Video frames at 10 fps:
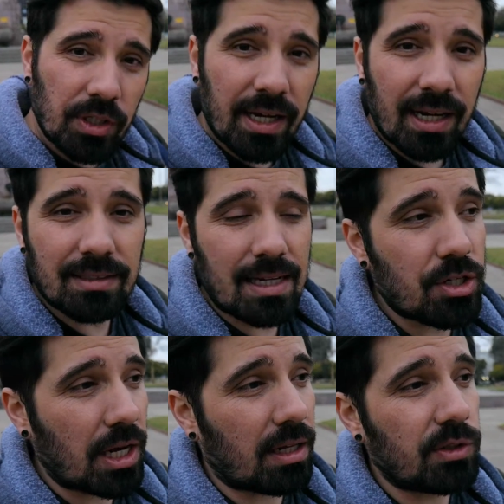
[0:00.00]
So yeah, guys, I
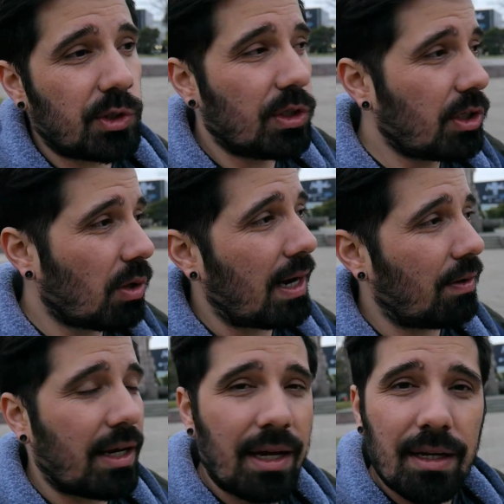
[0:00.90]
challenge you to go
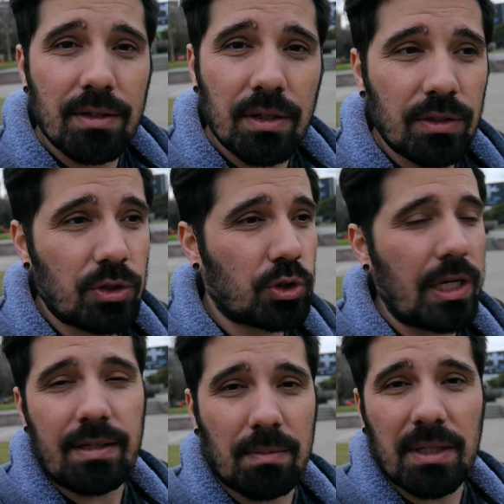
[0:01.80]
out and
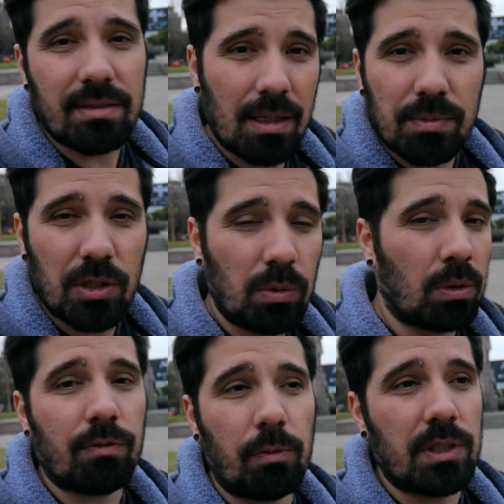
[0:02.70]
take some of the tips that you
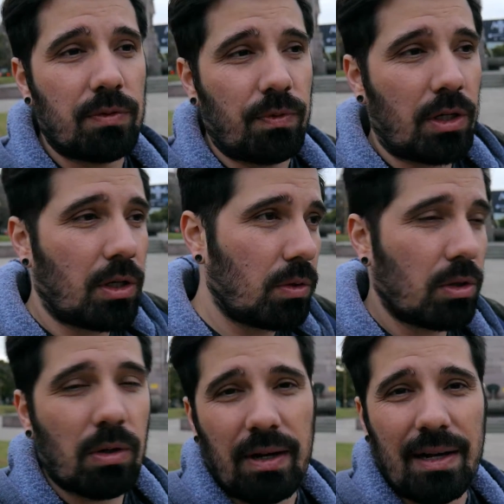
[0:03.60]
learned from this video,
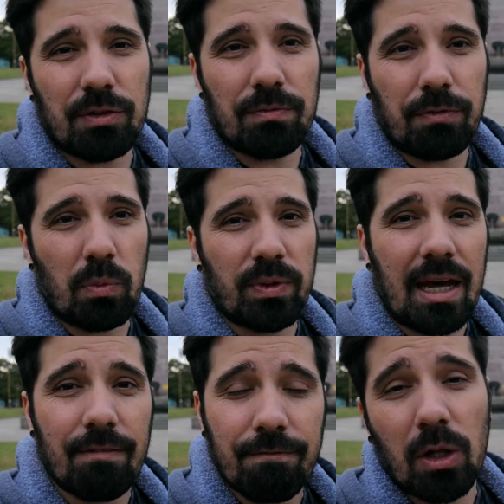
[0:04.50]
go out, have some fun with
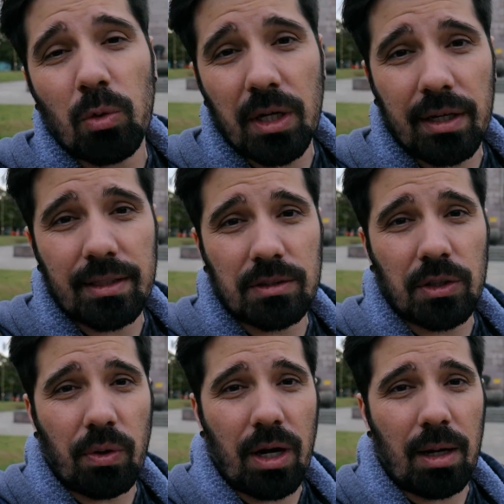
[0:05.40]
that. Follow me on
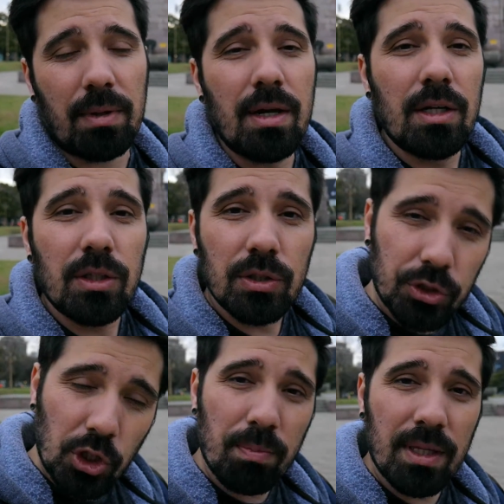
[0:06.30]
Instagram,
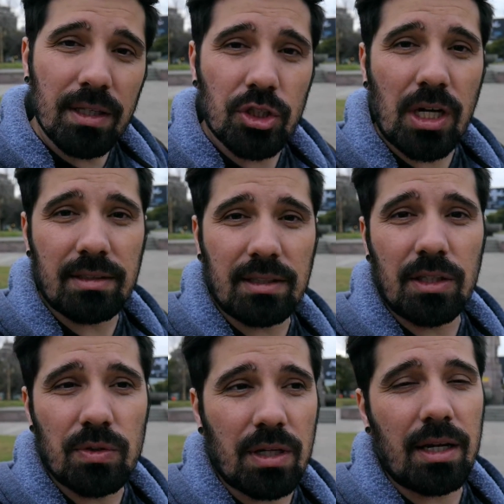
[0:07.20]
show me the shots that
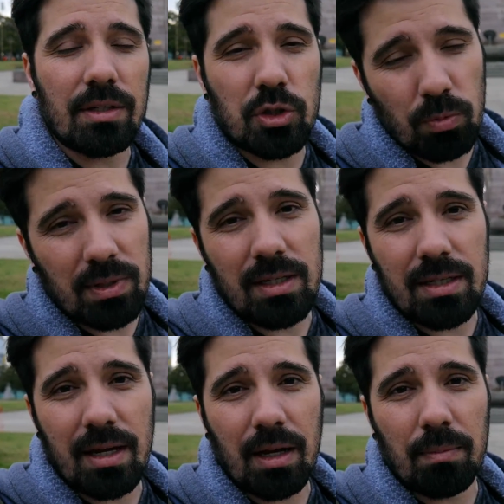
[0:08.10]
you take, shoot me a
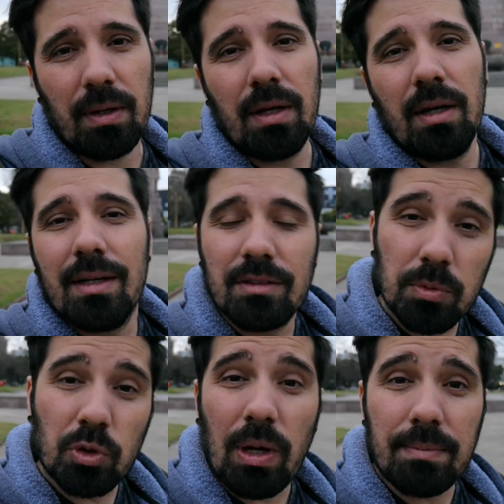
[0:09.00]
DM,
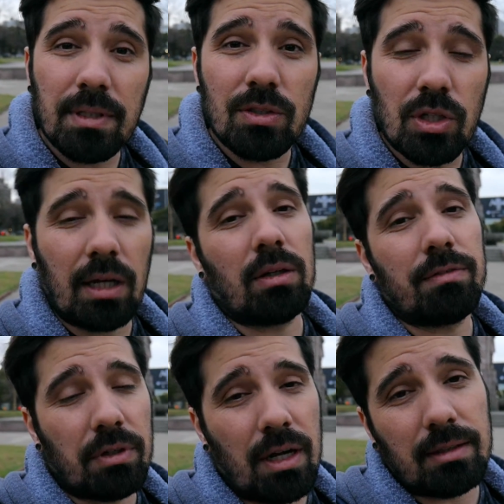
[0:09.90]
subscribe to the channel
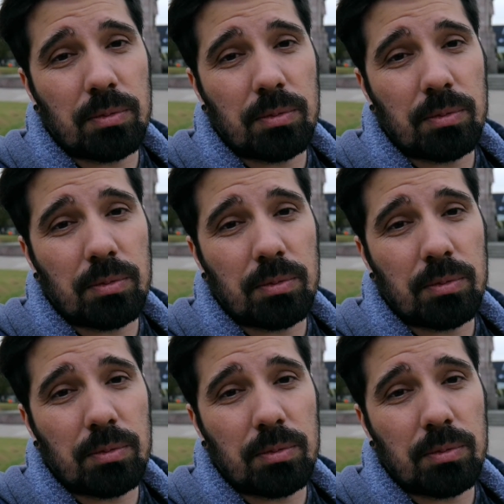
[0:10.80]
if you're not